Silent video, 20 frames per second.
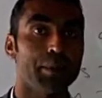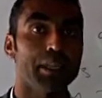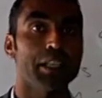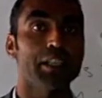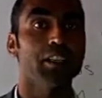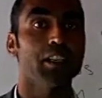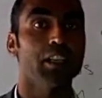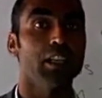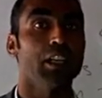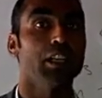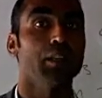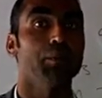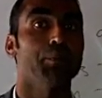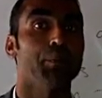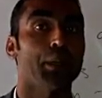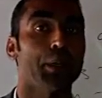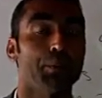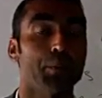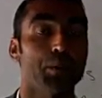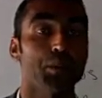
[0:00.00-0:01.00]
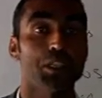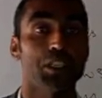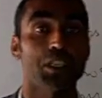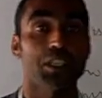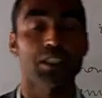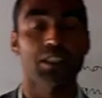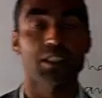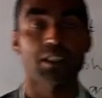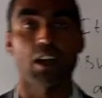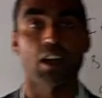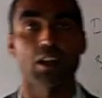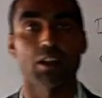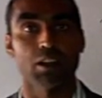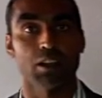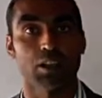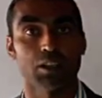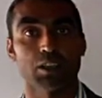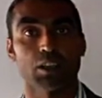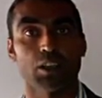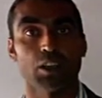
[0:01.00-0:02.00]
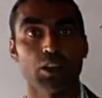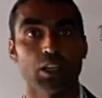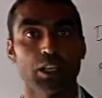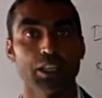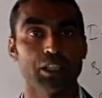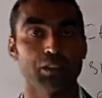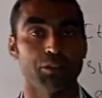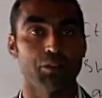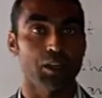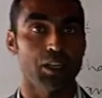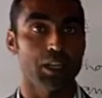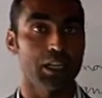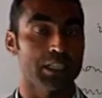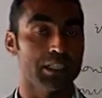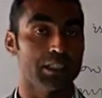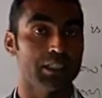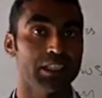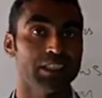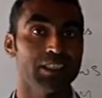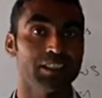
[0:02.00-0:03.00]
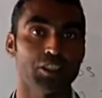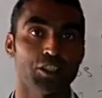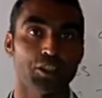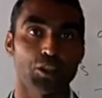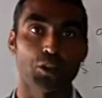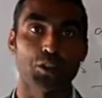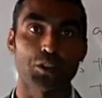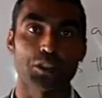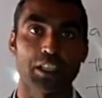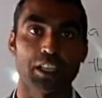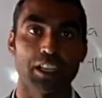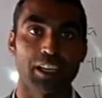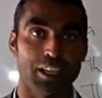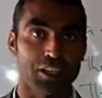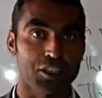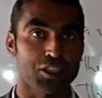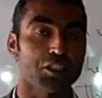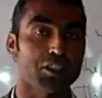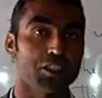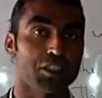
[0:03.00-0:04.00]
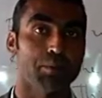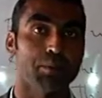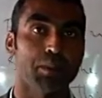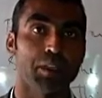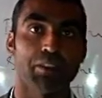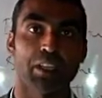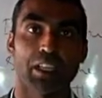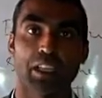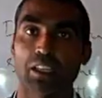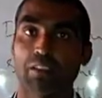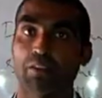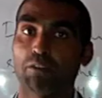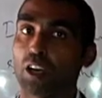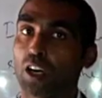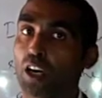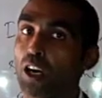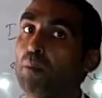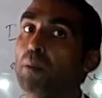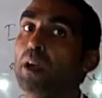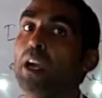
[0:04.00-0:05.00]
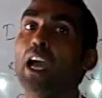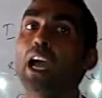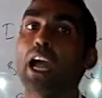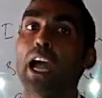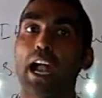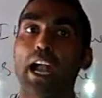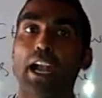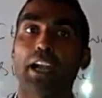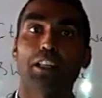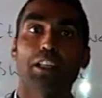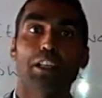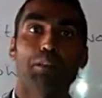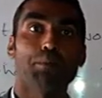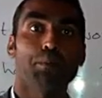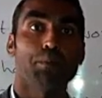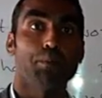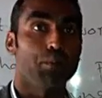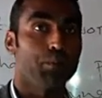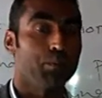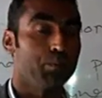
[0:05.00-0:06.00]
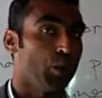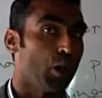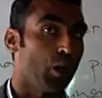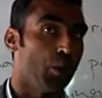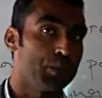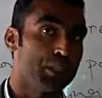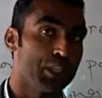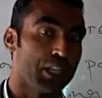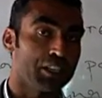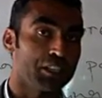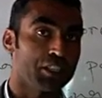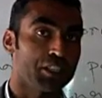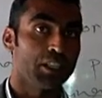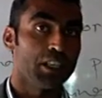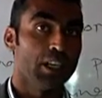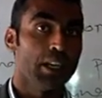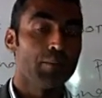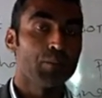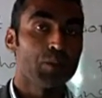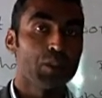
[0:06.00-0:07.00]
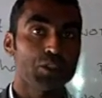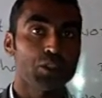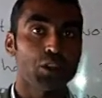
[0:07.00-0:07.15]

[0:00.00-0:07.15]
Grammatically, prepositions are not only the words, these show the relationship between the verb and the object.